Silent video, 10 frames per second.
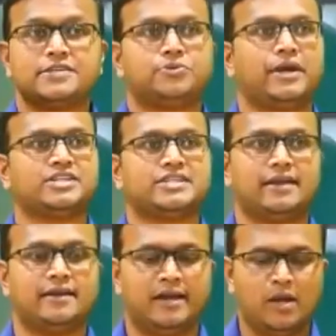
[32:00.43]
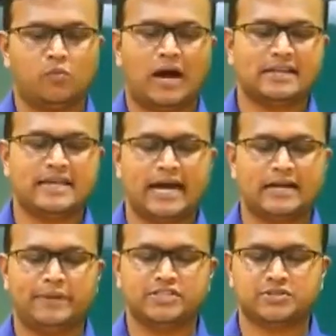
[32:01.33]
situation, what the
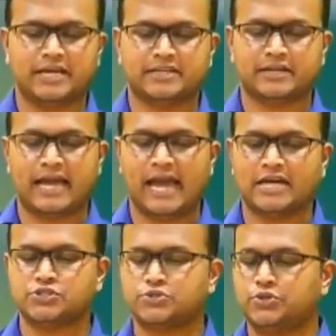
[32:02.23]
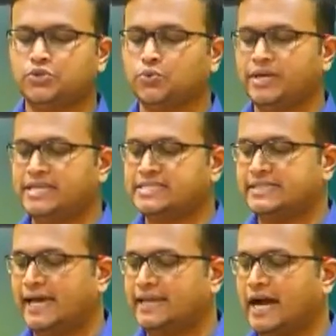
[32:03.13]
administrator has to do is
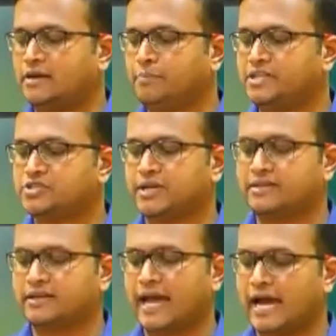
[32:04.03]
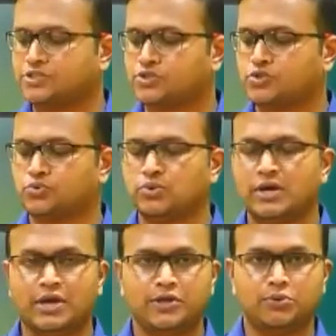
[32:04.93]
that administrator has to
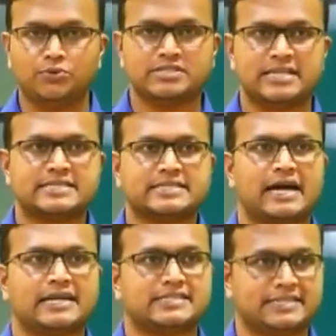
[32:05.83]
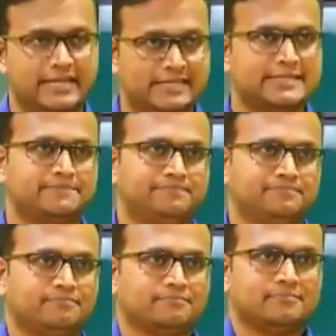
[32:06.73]
use his conscience.
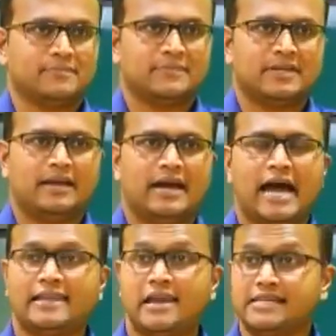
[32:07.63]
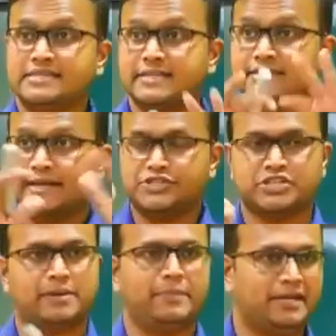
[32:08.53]
At least in the
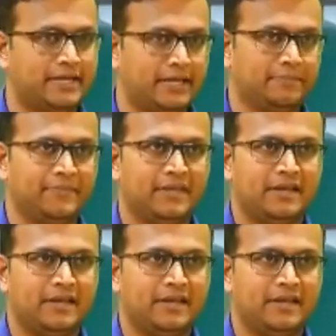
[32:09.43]
decision making,